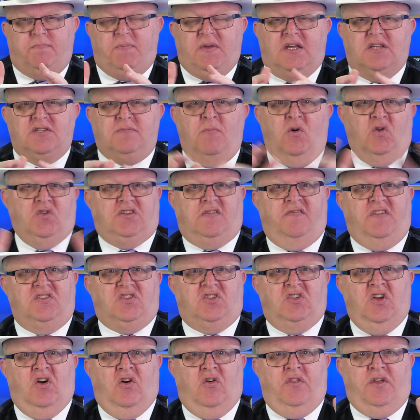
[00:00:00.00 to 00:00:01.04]
Because most of
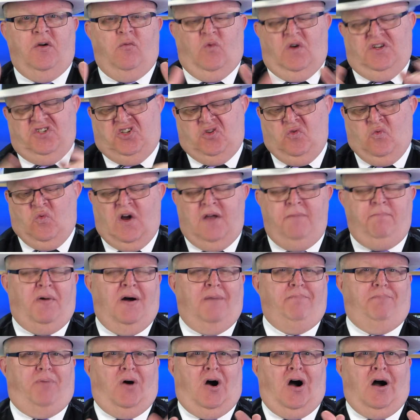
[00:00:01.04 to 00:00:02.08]
us know that once you wipe
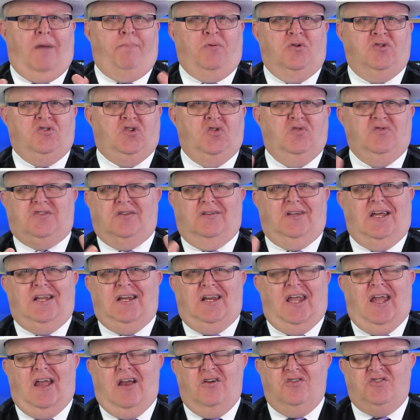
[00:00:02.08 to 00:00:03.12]
up pop or juice or let
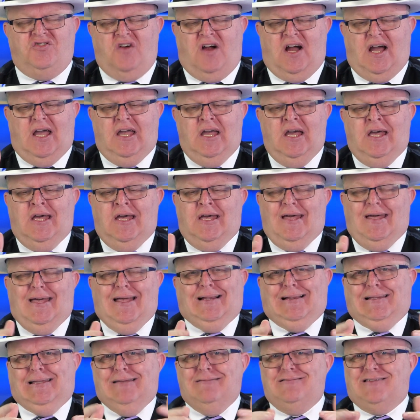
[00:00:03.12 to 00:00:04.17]
it air dry,
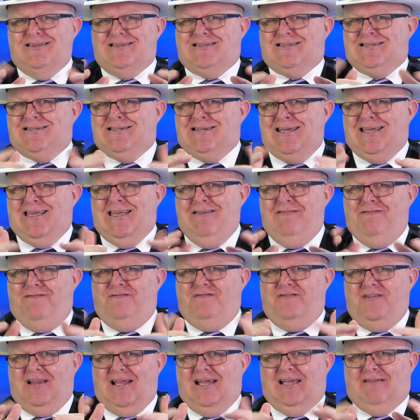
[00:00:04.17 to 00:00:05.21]
it leaves a sticky
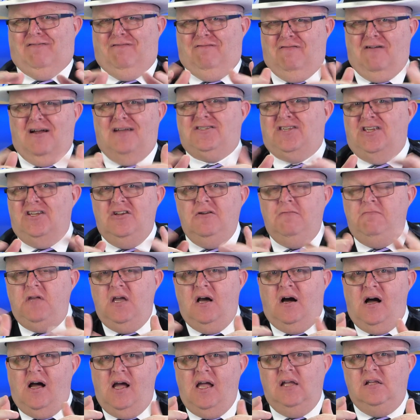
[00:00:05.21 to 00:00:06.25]
like residue
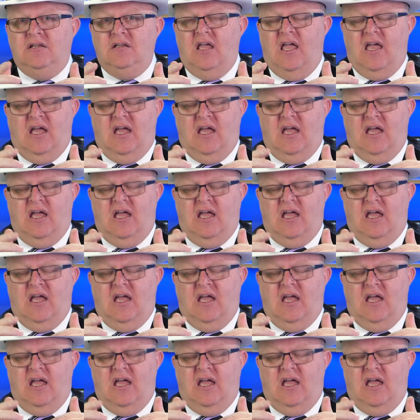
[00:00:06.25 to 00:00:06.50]
behind.